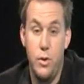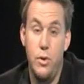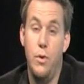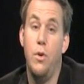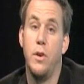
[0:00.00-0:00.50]
in
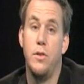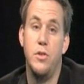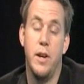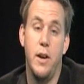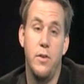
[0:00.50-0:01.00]
New York
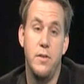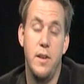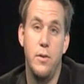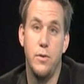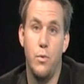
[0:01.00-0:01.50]
to check out
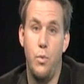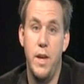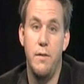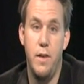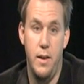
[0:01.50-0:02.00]
Nintendo's
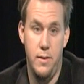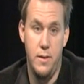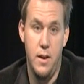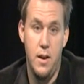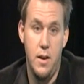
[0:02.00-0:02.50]
Wii
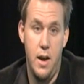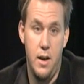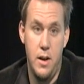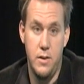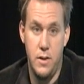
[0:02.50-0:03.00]
event.
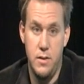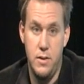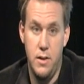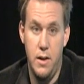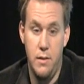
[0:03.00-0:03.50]
And as you can
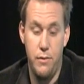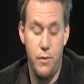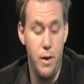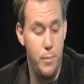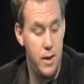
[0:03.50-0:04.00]
see in
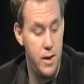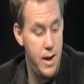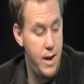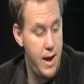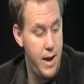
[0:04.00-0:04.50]
front of me,
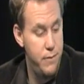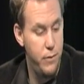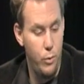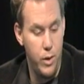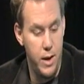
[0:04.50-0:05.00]
I have the